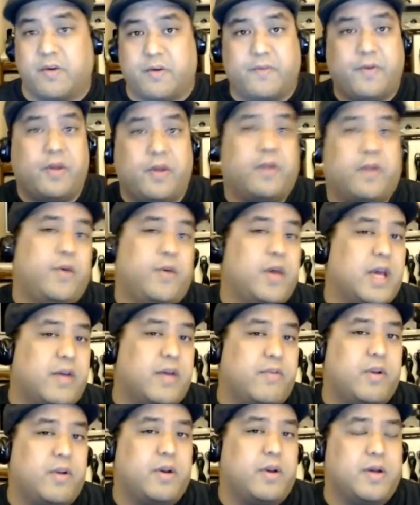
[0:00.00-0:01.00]
If you
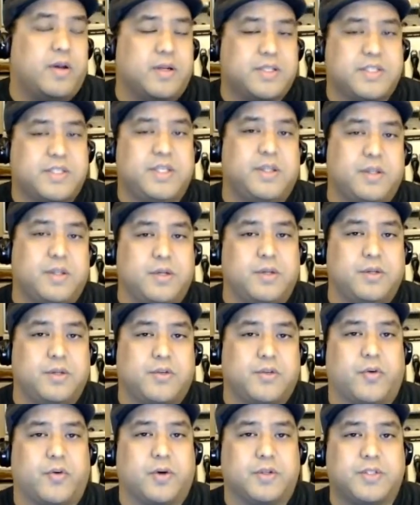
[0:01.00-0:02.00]
haven't seen the news,
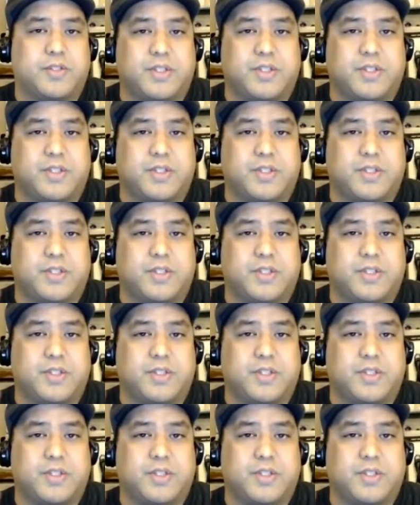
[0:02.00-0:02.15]
folks,